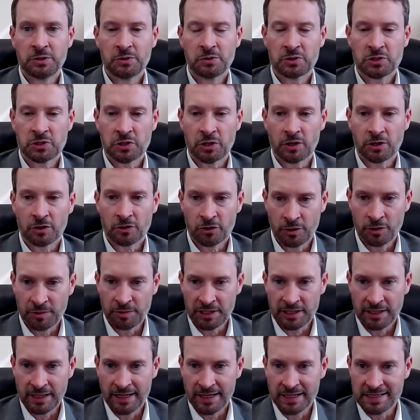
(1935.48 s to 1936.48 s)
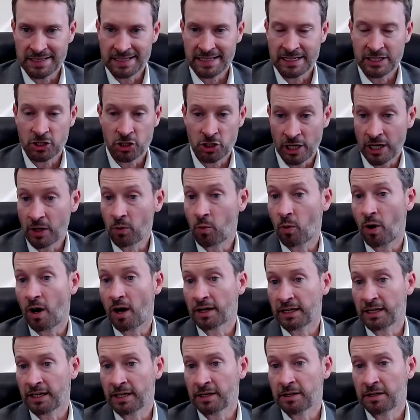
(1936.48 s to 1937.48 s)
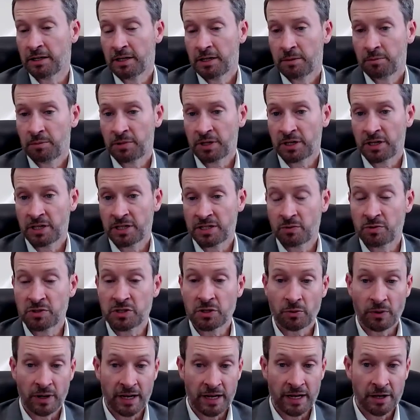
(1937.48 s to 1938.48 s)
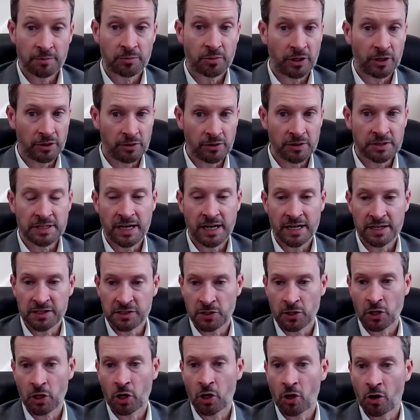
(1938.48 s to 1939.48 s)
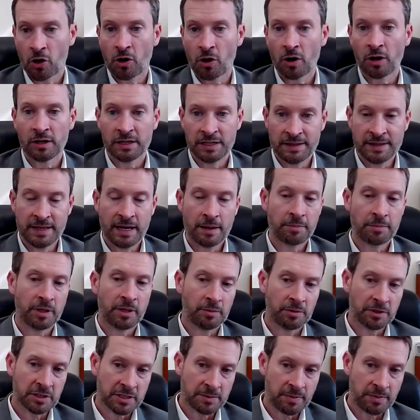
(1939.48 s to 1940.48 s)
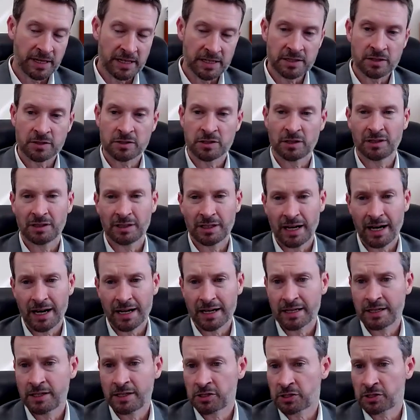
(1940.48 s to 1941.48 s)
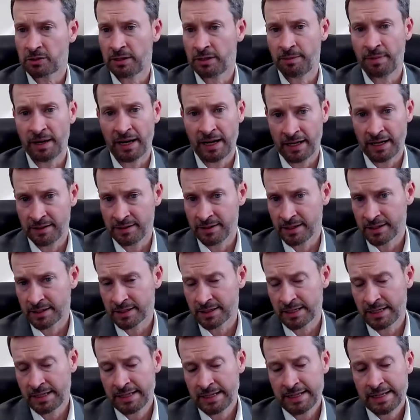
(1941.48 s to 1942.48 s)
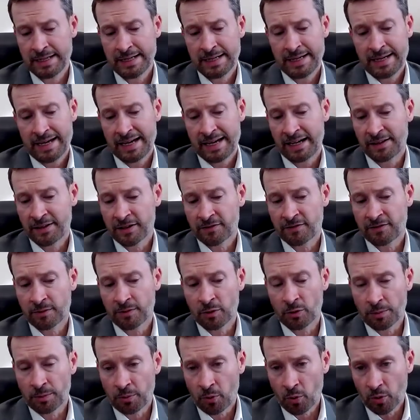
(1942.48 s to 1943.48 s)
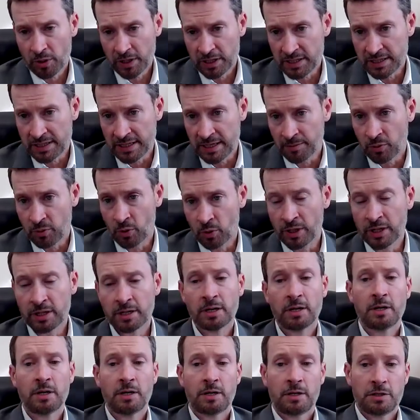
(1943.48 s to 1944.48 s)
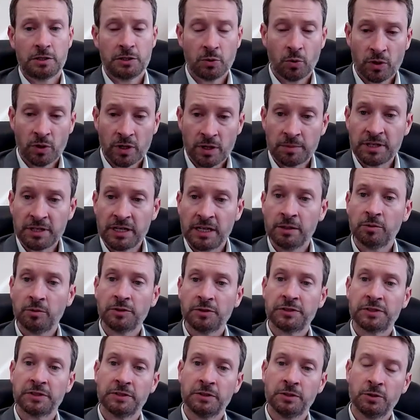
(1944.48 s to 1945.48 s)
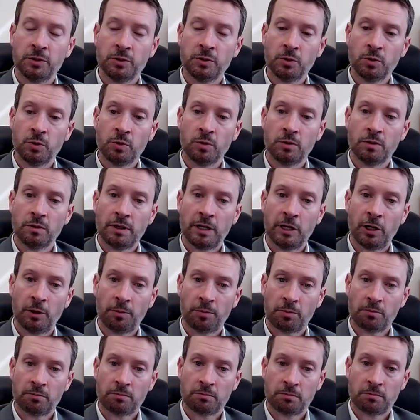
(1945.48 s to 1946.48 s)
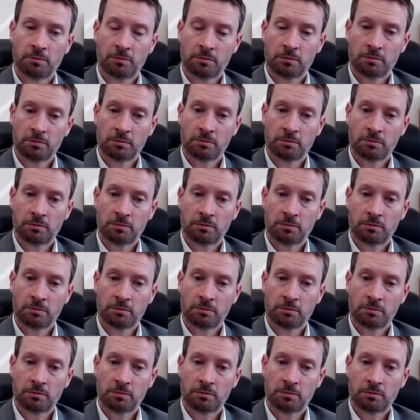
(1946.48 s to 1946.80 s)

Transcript: to start criminalizing jaywalking because it was around prioritizing the car in that public space. There's a lot of history behind this. And I think from a reporting standpoint, you want to be able to help